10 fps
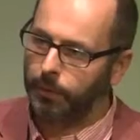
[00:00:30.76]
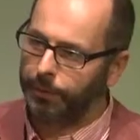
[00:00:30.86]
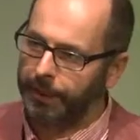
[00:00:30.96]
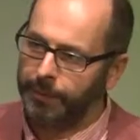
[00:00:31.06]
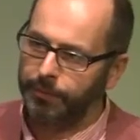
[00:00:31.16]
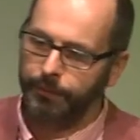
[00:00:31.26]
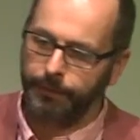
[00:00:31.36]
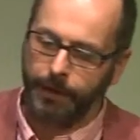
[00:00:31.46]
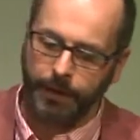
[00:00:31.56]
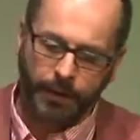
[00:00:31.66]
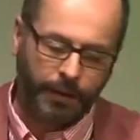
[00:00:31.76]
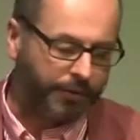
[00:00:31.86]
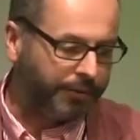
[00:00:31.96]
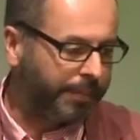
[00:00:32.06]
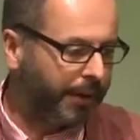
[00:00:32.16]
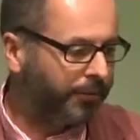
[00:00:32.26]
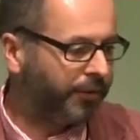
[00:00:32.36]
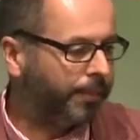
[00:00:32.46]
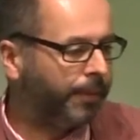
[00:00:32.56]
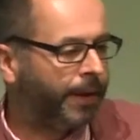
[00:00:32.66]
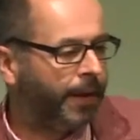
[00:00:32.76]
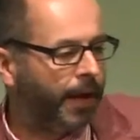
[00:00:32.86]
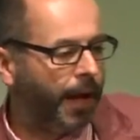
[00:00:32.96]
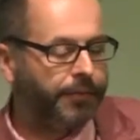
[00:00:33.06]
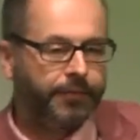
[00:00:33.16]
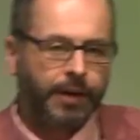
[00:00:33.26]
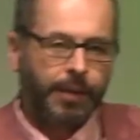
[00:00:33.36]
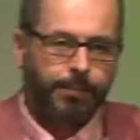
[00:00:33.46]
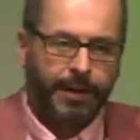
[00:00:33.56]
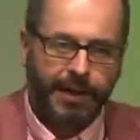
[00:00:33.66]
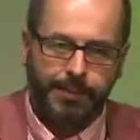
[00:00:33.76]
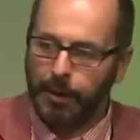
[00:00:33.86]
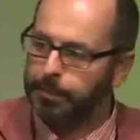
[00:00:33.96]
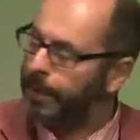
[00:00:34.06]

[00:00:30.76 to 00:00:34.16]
themes of the symposium. And Bill emailed